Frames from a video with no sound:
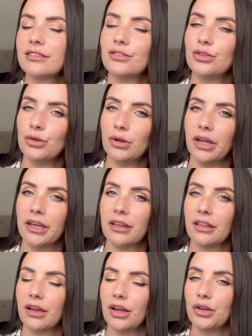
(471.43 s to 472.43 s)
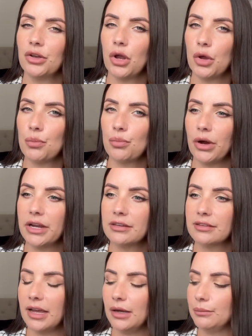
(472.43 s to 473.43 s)
Do you like the kind of note
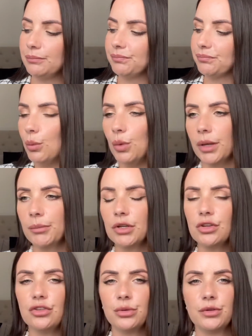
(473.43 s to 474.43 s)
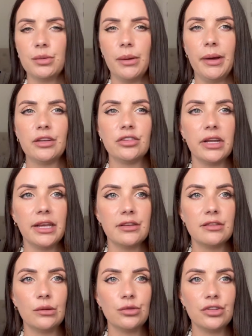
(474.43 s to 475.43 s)
breakdown? What I'm going to do as well actually
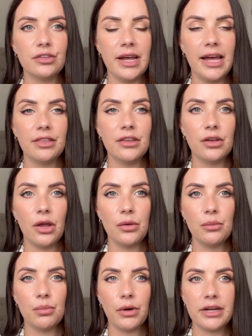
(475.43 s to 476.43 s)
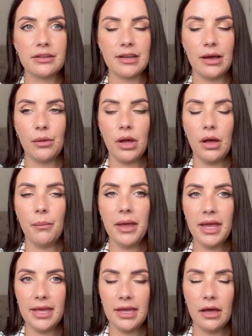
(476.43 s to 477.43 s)
is I'll just add the note breakdown up
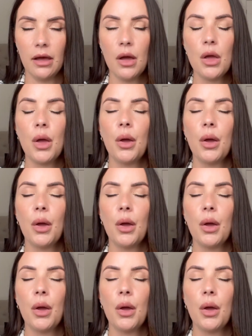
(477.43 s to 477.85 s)
here.